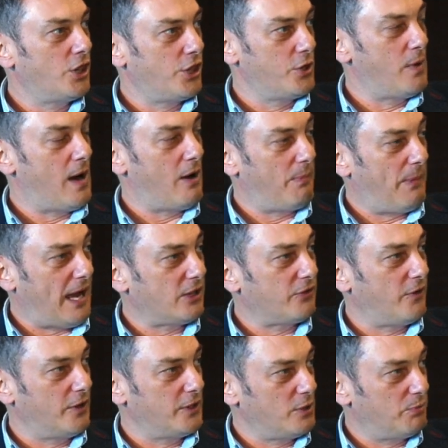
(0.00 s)
through our
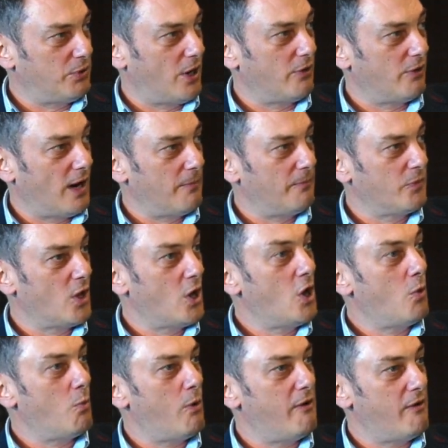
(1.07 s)
Pathfinder program,
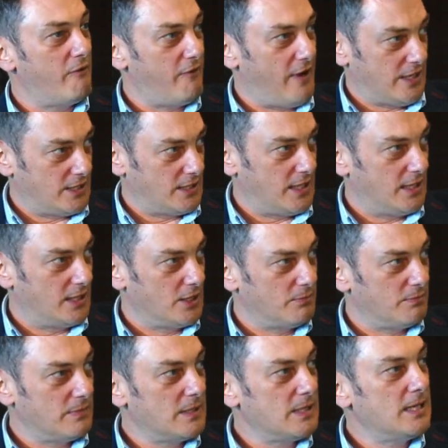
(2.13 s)
we're investing in
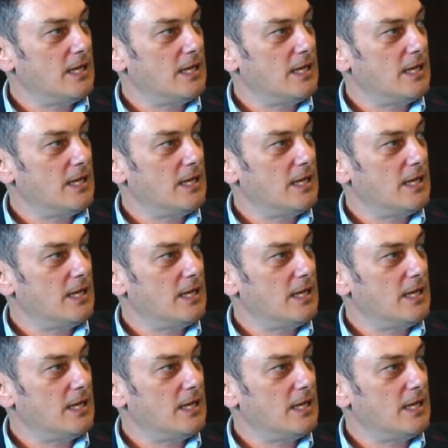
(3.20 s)
them.